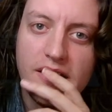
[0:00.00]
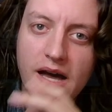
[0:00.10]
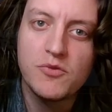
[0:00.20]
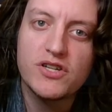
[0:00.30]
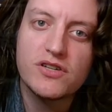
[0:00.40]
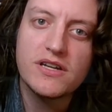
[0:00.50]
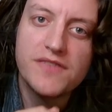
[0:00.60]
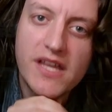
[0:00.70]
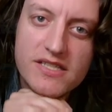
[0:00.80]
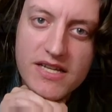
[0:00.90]
I'm wondering if
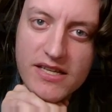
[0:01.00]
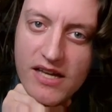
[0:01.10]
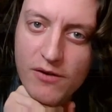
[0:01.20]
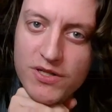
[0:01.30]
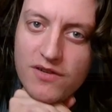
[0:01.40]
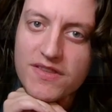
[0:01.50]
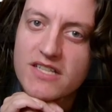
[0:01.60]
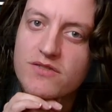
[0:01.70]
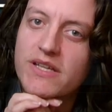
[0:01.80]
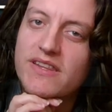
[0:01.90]
that's I wonder if
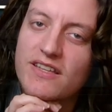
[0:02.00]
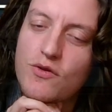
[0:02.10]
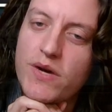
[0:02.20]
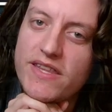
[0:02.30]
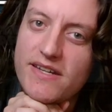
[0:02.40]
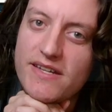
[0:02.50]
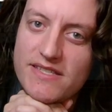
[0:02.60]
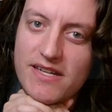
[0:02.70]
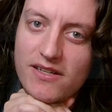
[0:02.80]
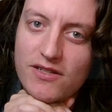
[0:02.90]
that's what like the way that his
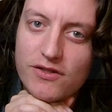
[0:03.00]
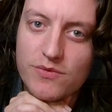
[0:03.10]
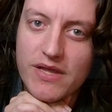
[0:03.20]
deck deals with